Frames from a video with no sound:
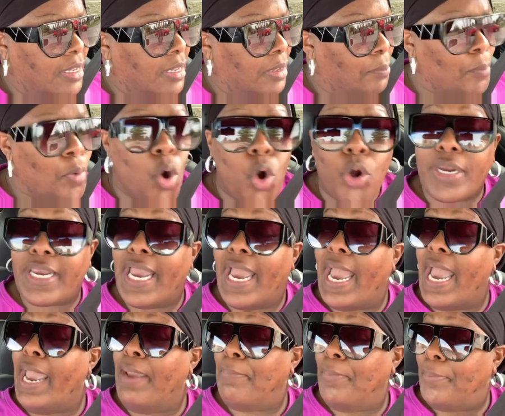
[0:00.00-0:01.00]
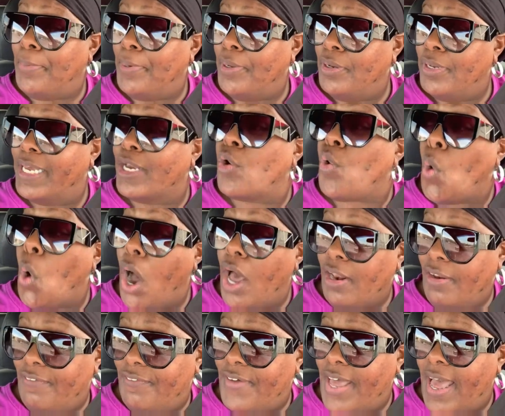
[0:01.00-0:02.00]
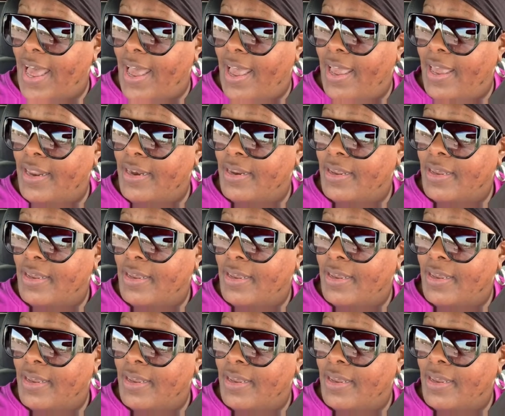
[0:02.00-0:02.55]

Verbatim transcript: more capable, and qualified